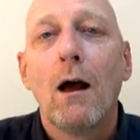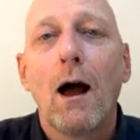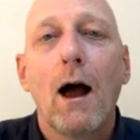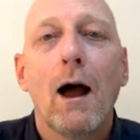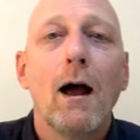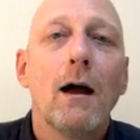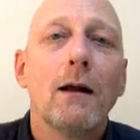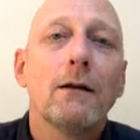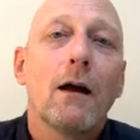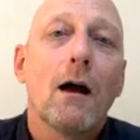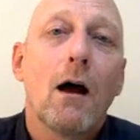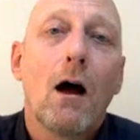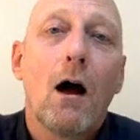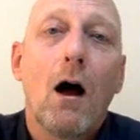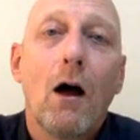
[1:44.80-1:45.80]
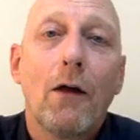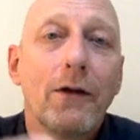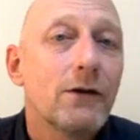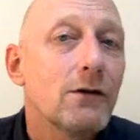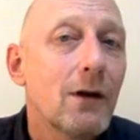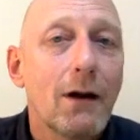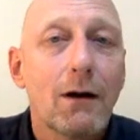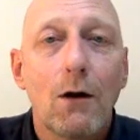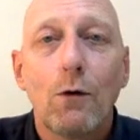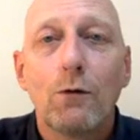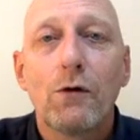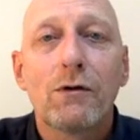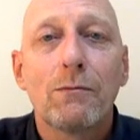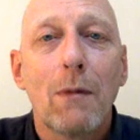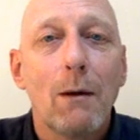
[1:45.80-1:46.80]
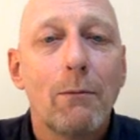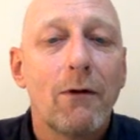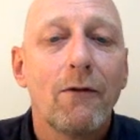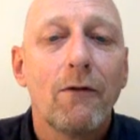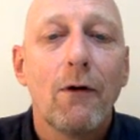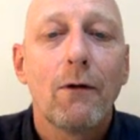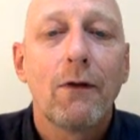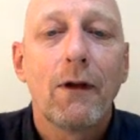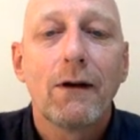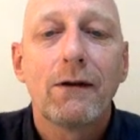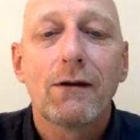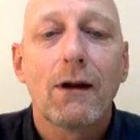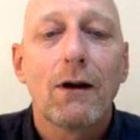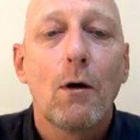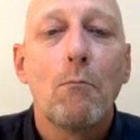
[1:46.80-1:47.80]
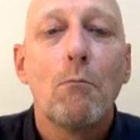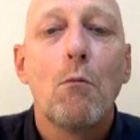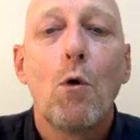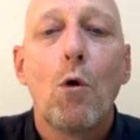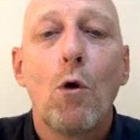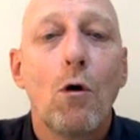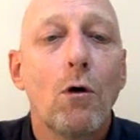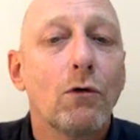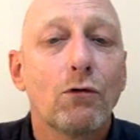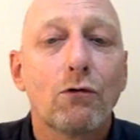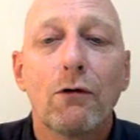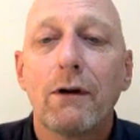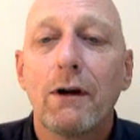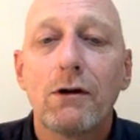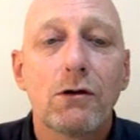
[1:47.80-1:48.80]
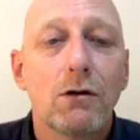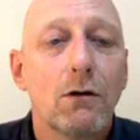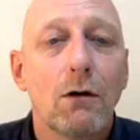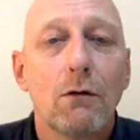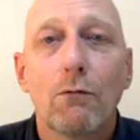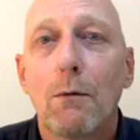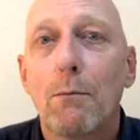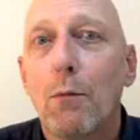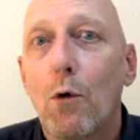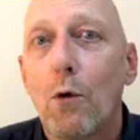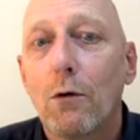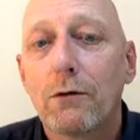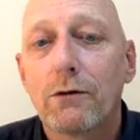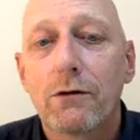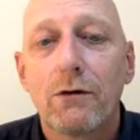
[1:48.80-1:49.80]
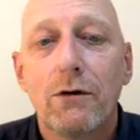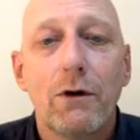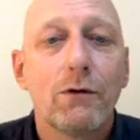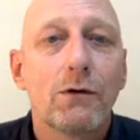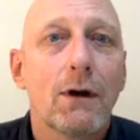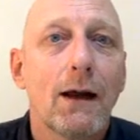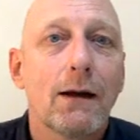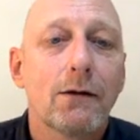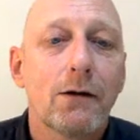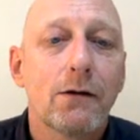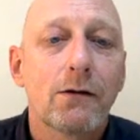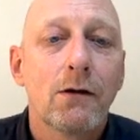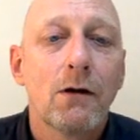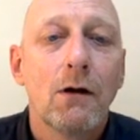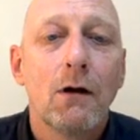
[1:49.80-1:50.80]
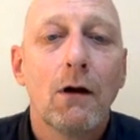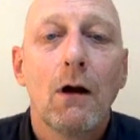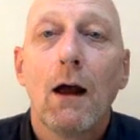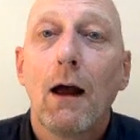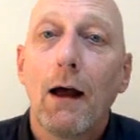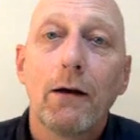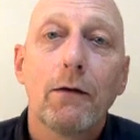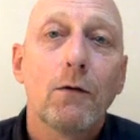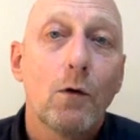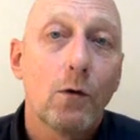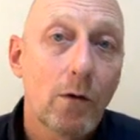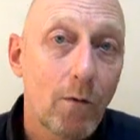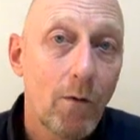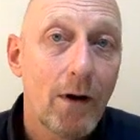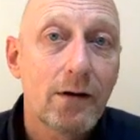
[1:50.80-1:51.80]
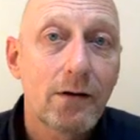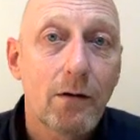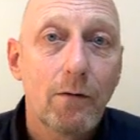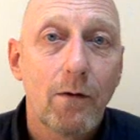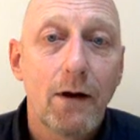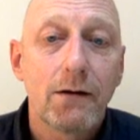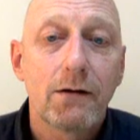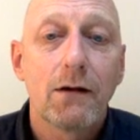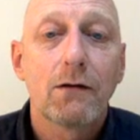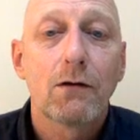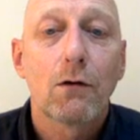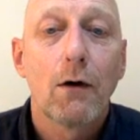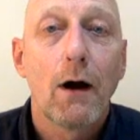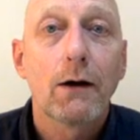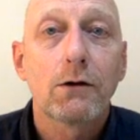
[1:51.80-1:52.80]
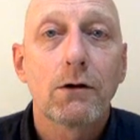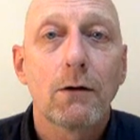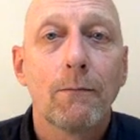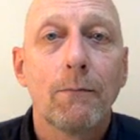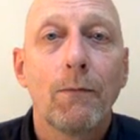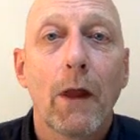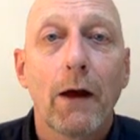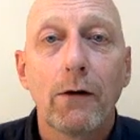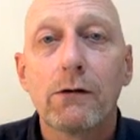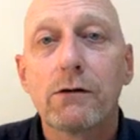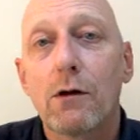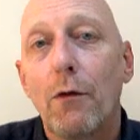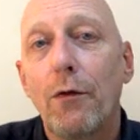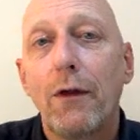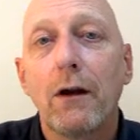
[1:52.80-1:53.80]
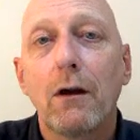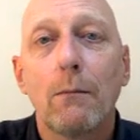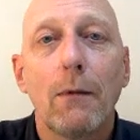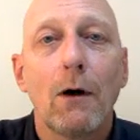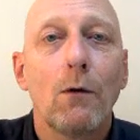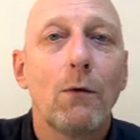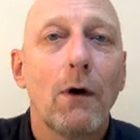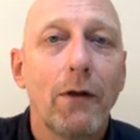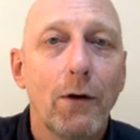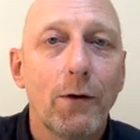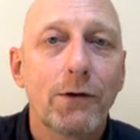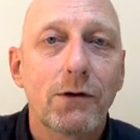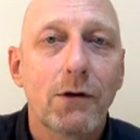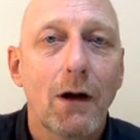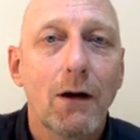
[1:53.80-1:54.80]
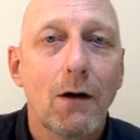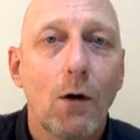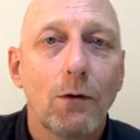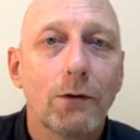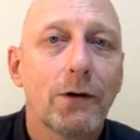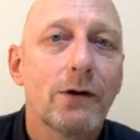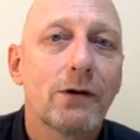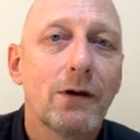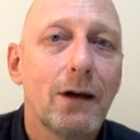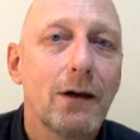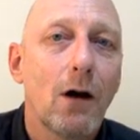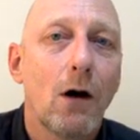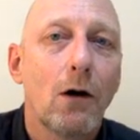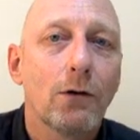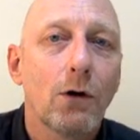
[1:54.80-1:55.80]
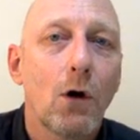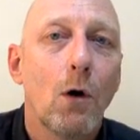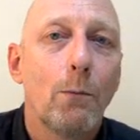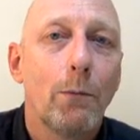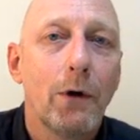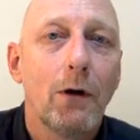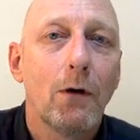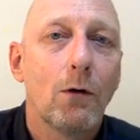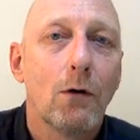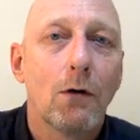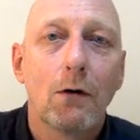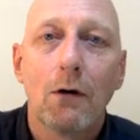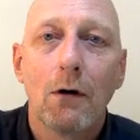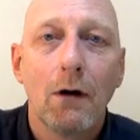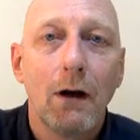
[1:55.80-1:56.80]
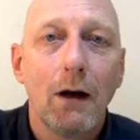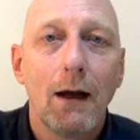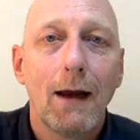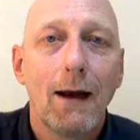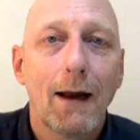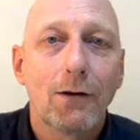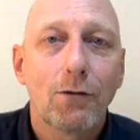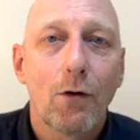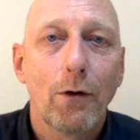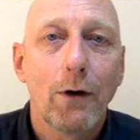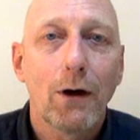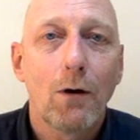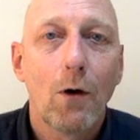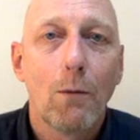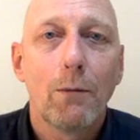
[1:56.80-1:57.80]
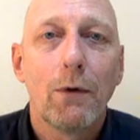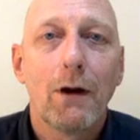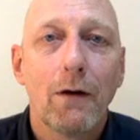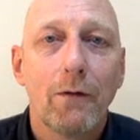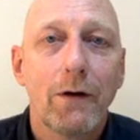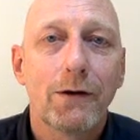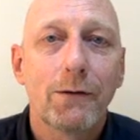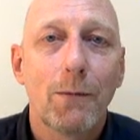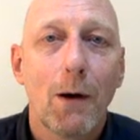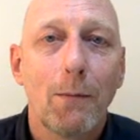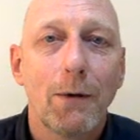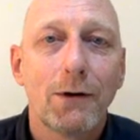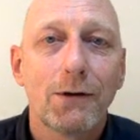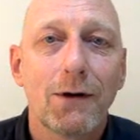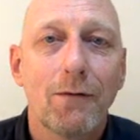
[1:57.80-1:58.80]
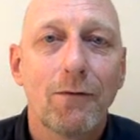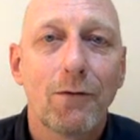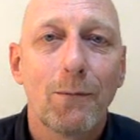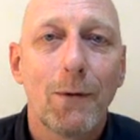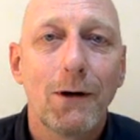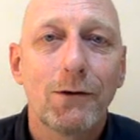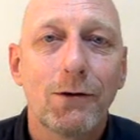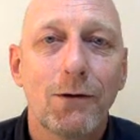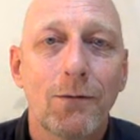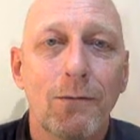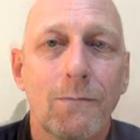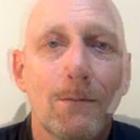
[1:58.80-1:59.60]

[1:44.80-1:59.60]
And other stakeholders may prefer things that are more traditional reports, newsletters, and of course face-to-face interaction. And also think about whether your stakeholders need hard copy or electronic copy if it's published information.